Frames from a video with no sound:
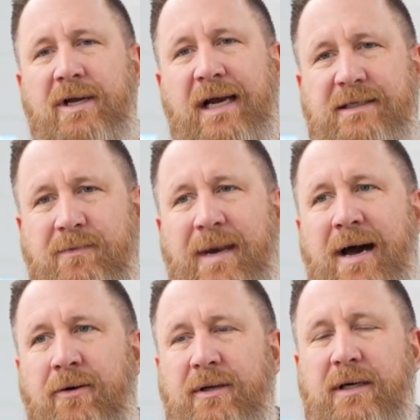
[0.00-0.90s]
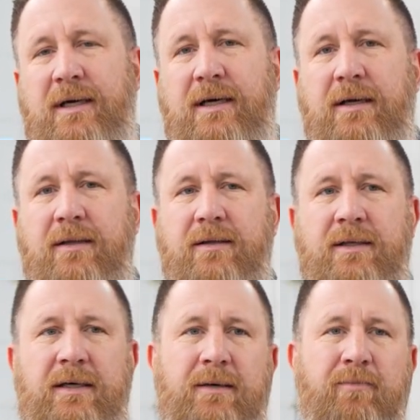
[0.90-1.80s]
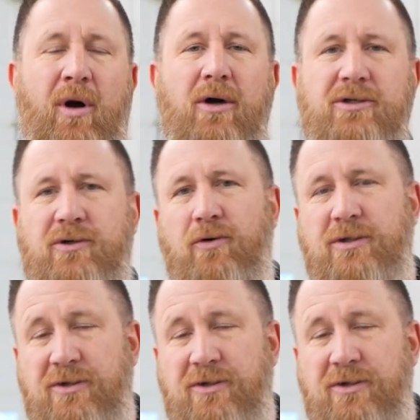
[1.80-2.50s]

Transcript: you guys about, the part stores